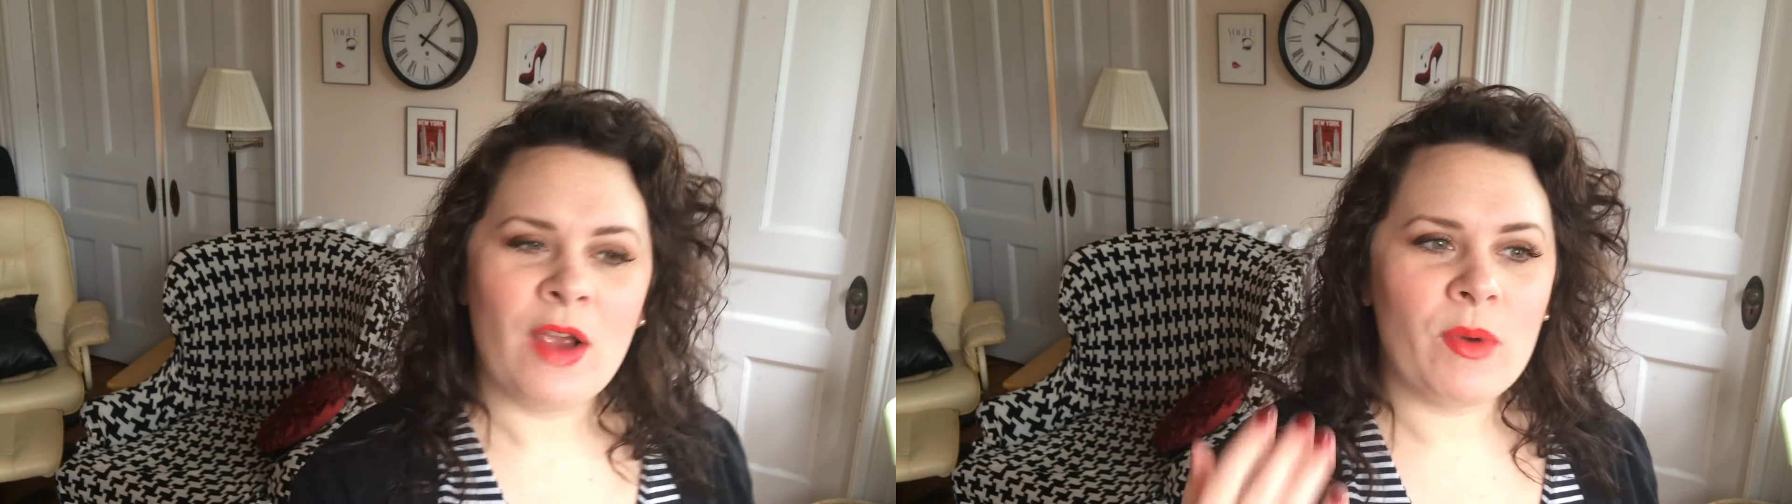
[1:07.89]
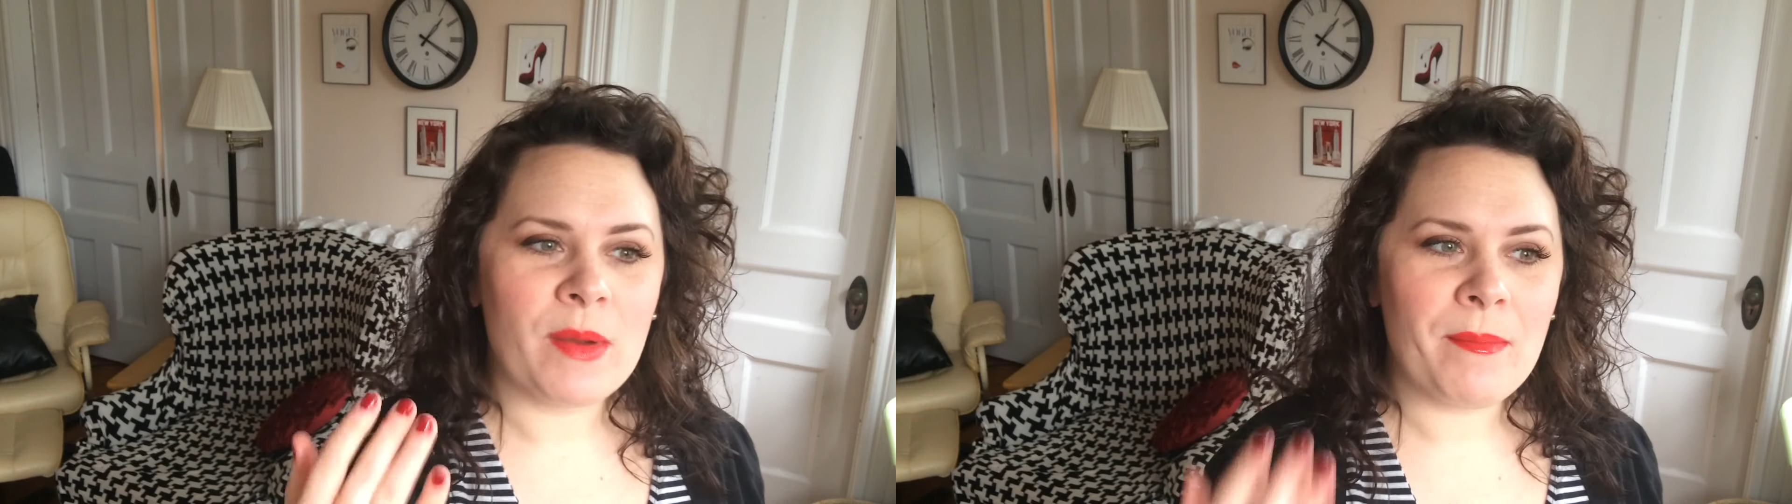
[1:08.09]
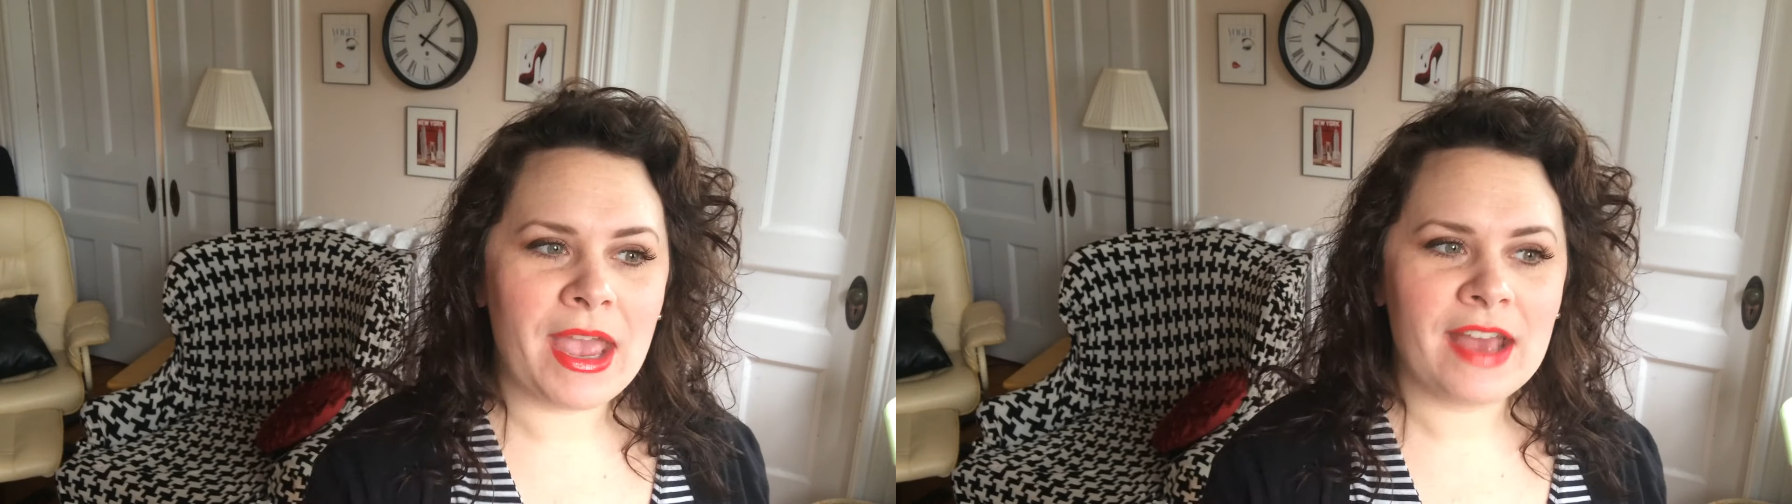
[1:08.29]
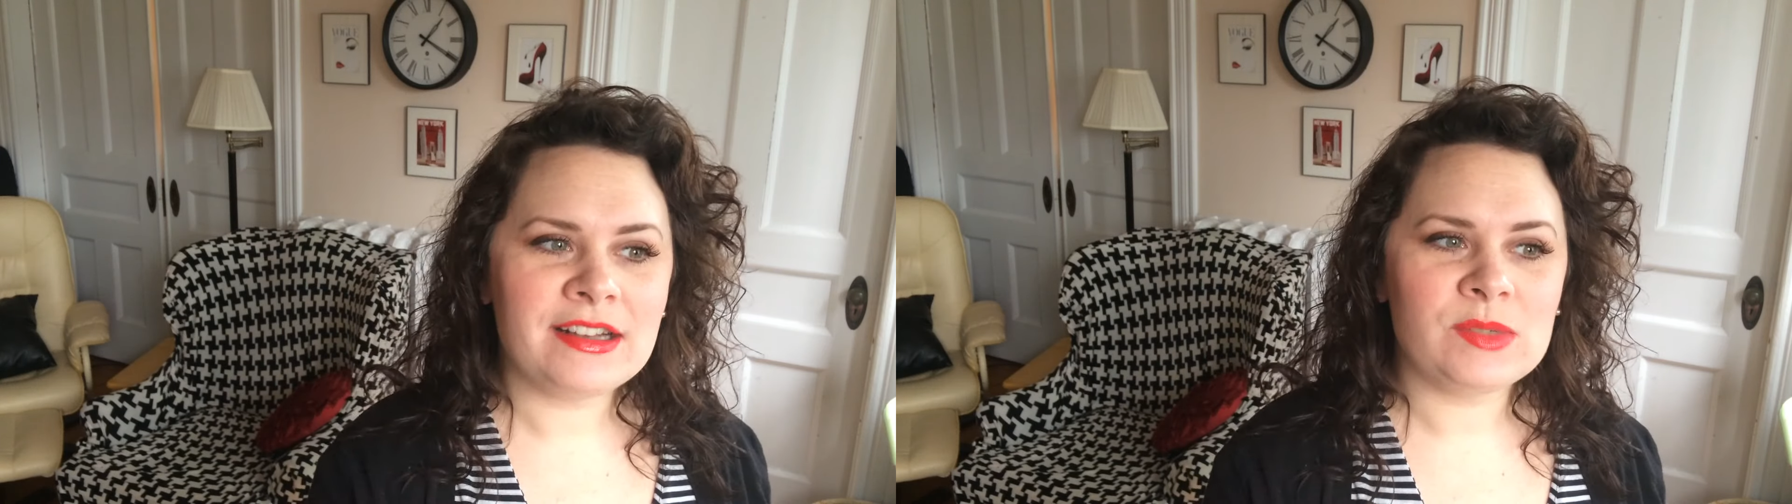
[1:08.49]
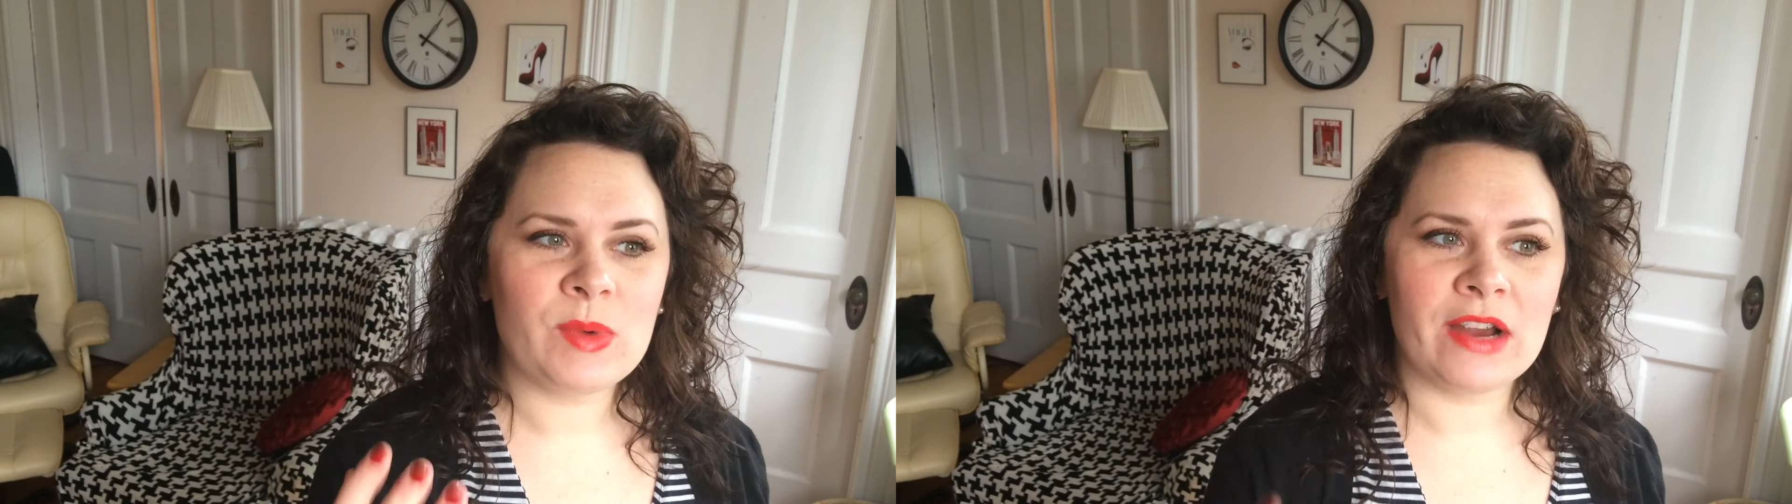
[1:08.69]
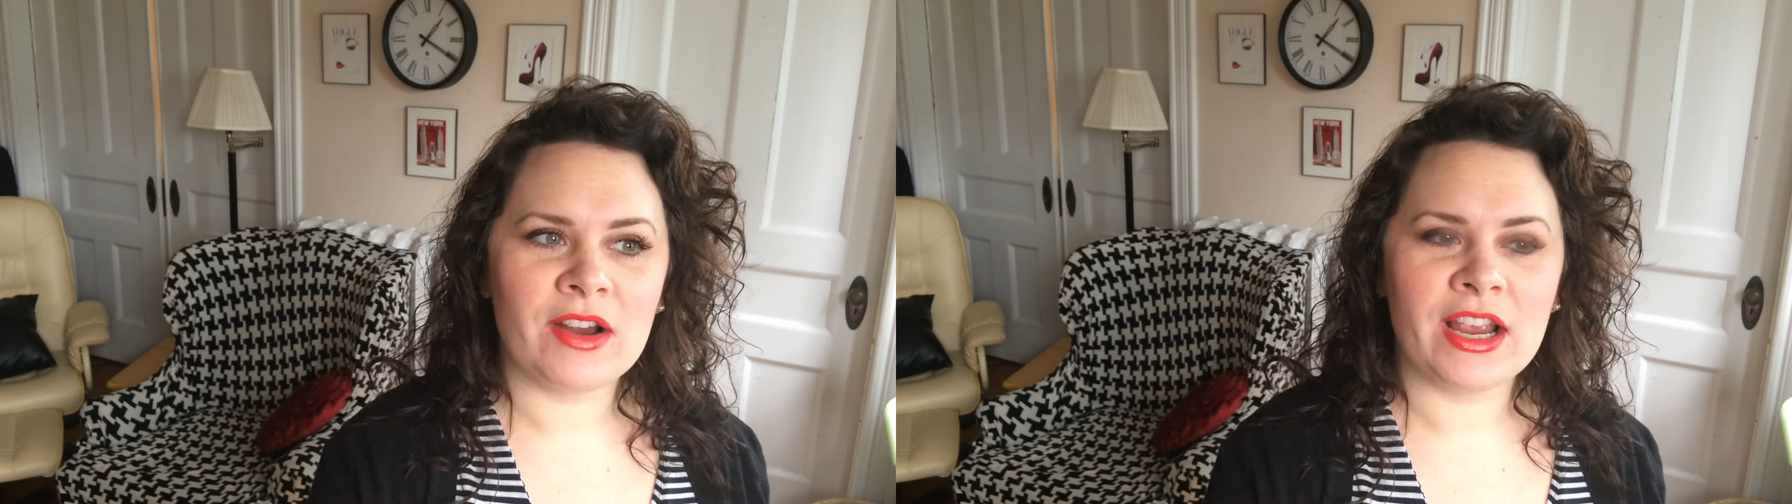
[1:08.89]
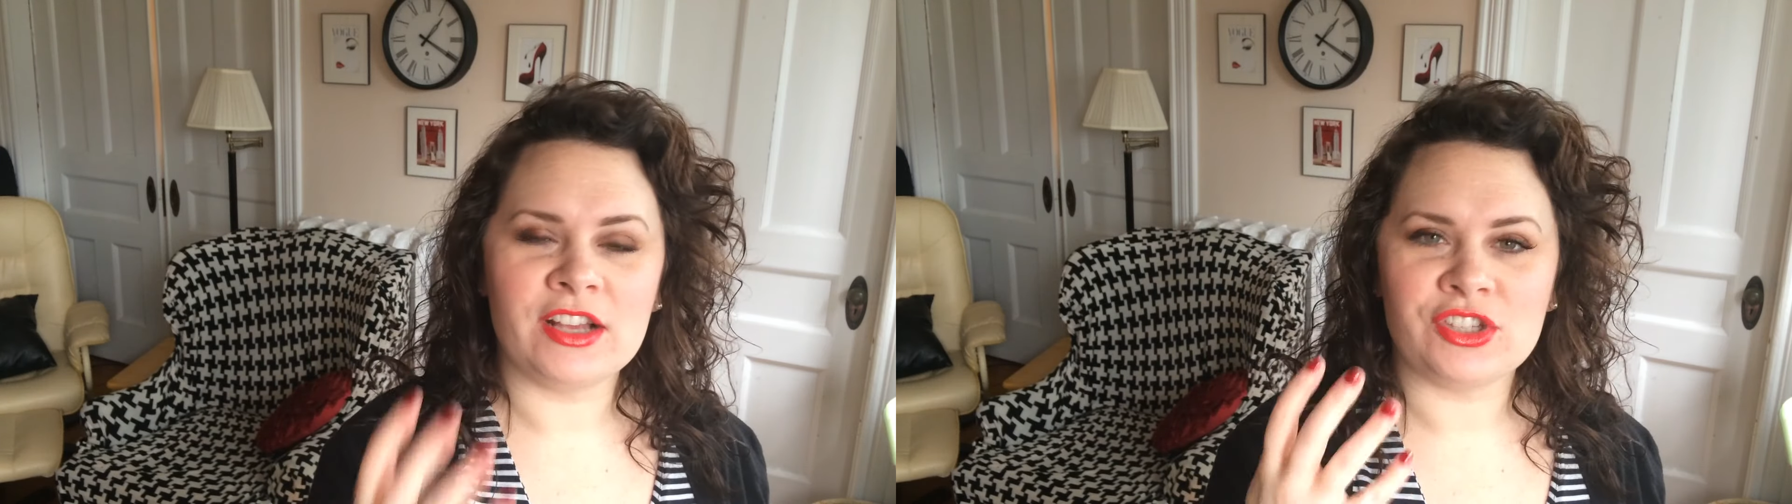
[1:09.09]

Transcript: When a man is wearing